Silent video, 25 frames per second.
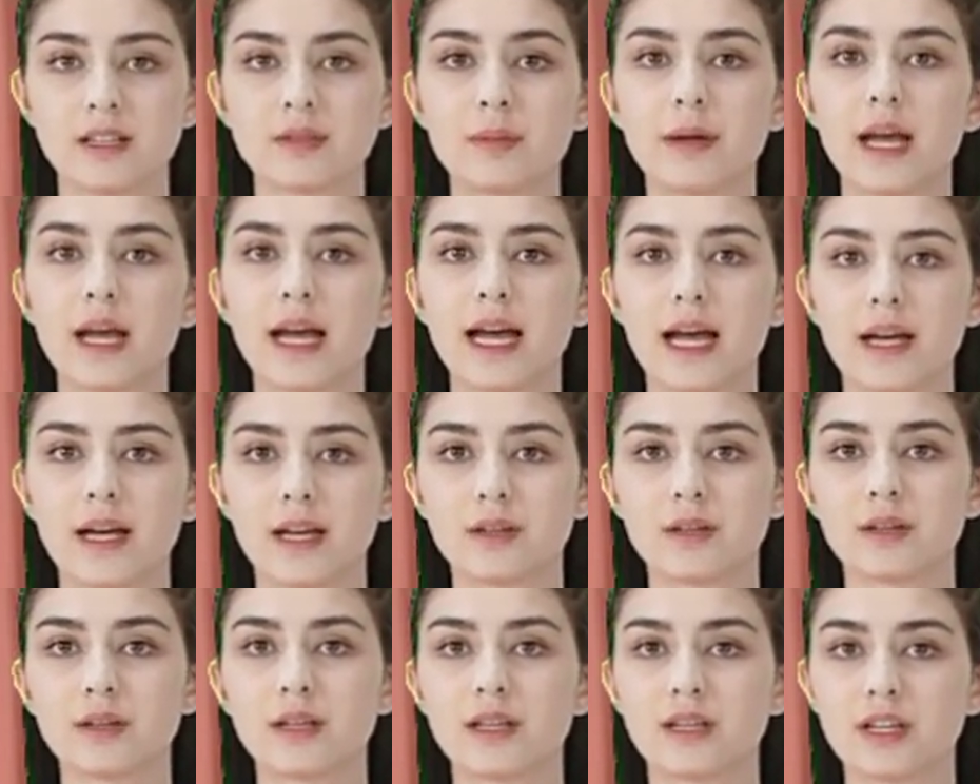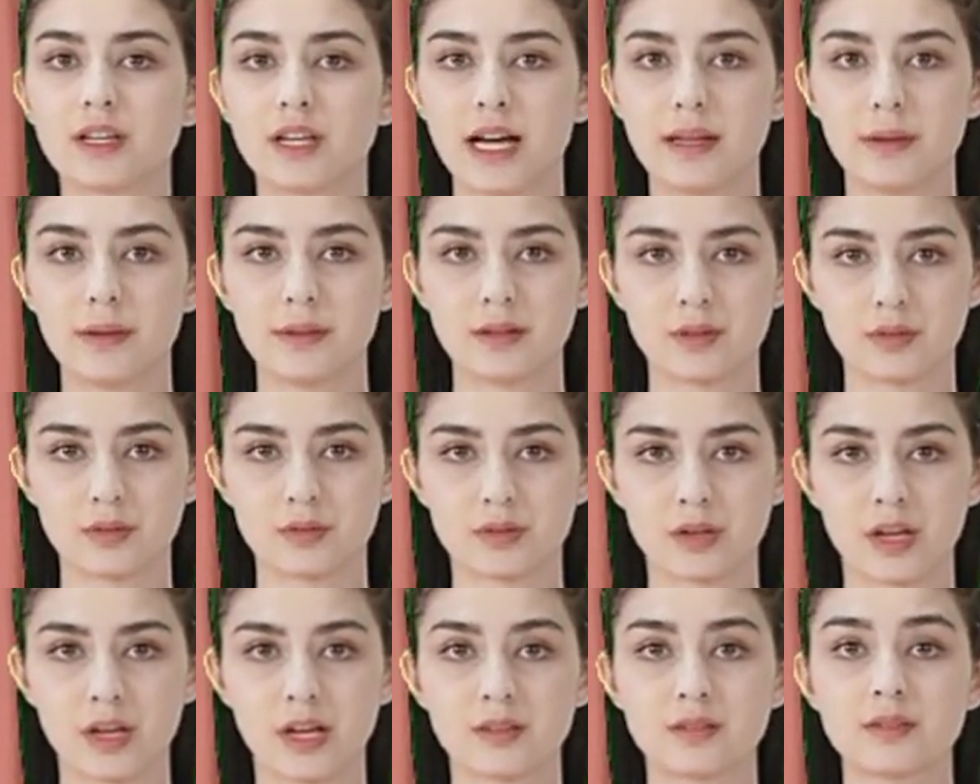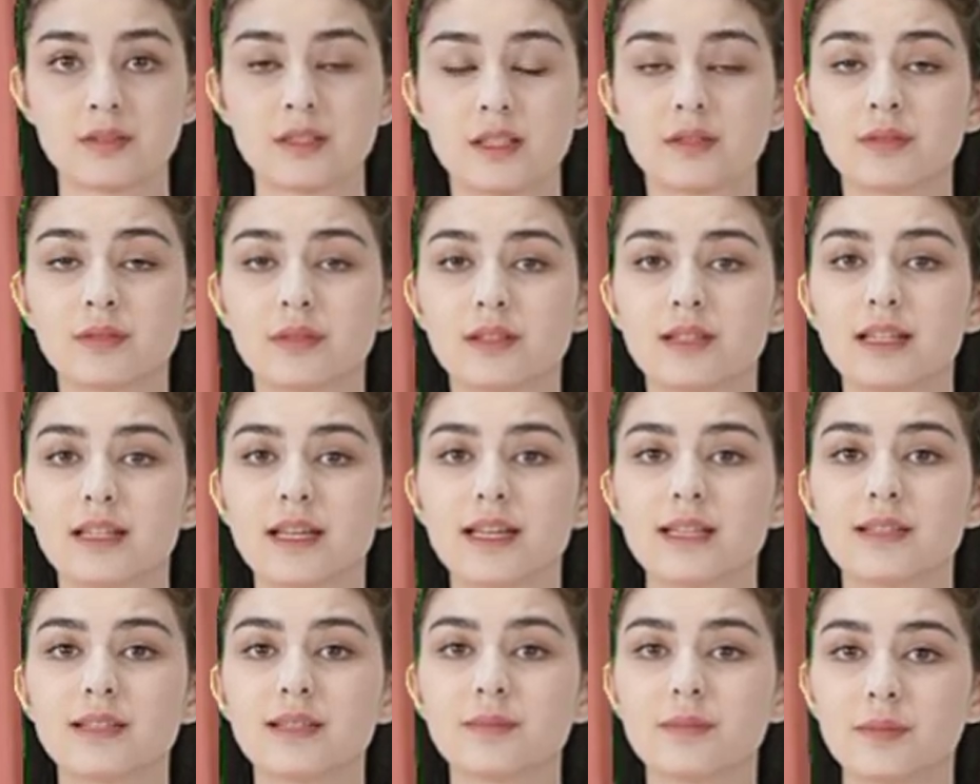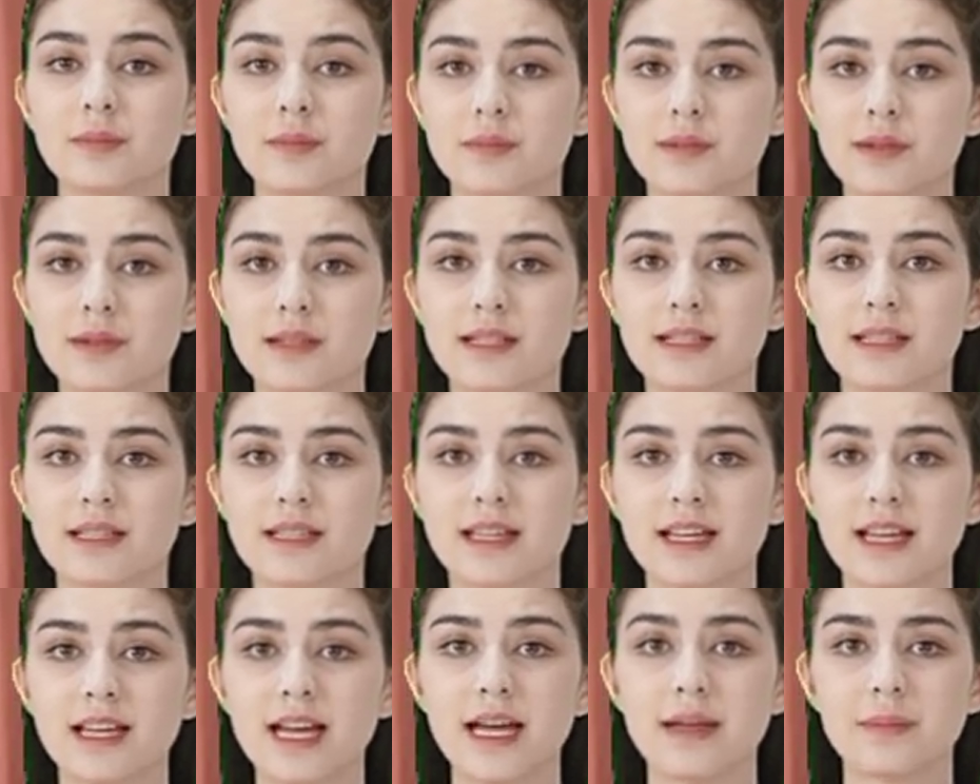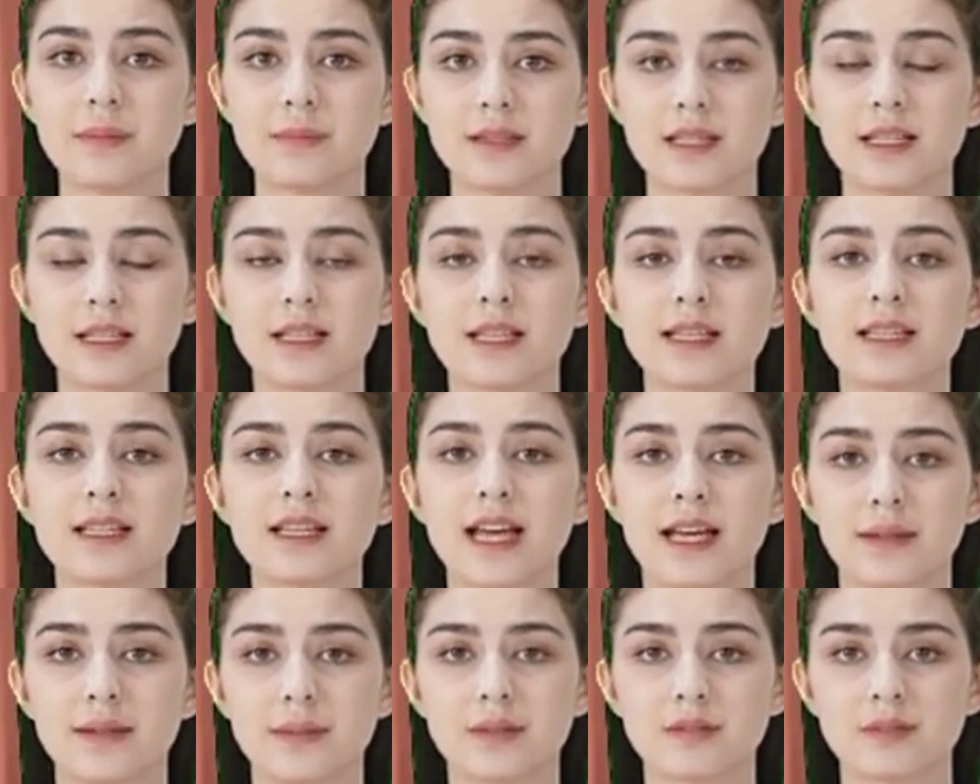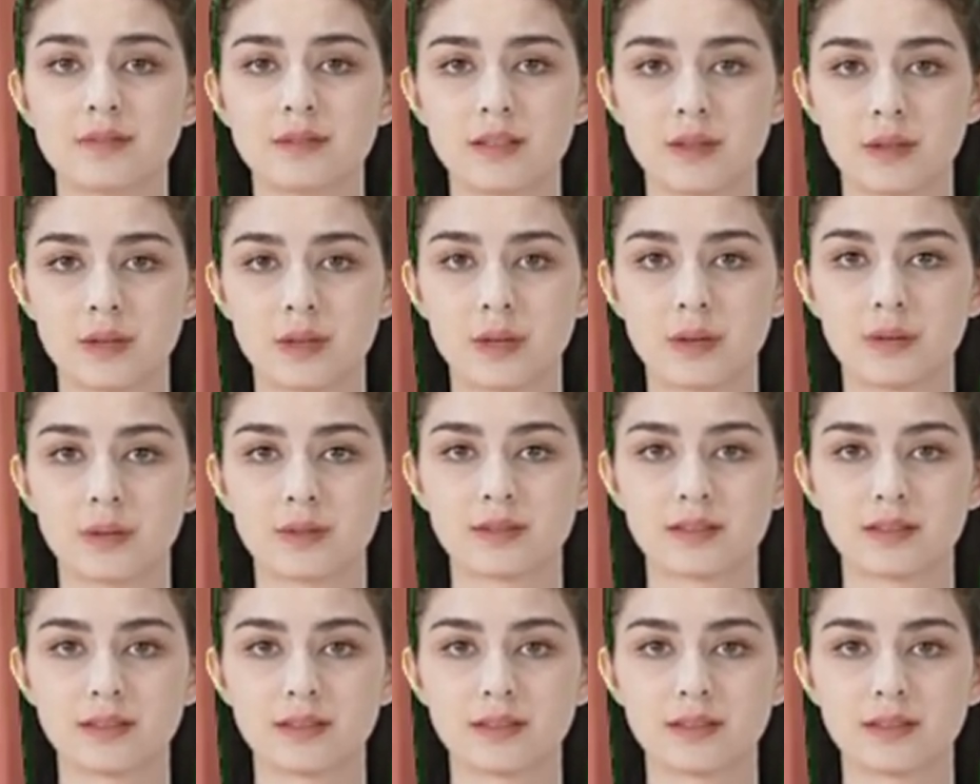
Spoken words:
It then infects a certain type of lymphocyte and uses the cell's machinery to multiply.